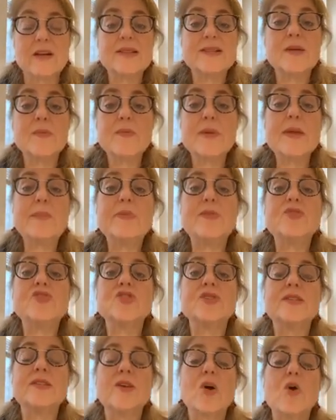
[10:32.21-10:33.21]
Some people
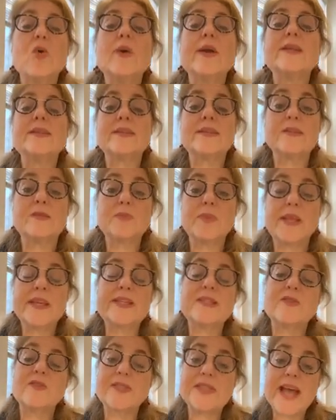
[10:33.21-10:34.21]
just go into this
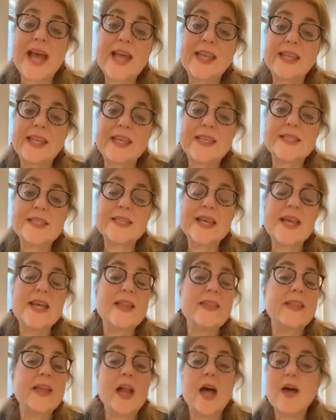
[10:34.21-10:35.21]
place of sadness
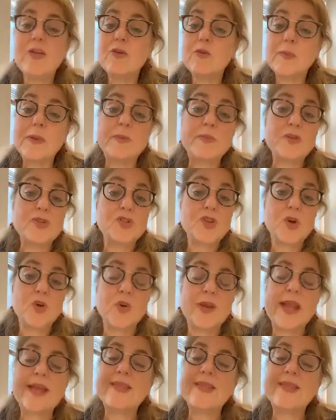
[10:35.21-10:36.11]
that other people don't.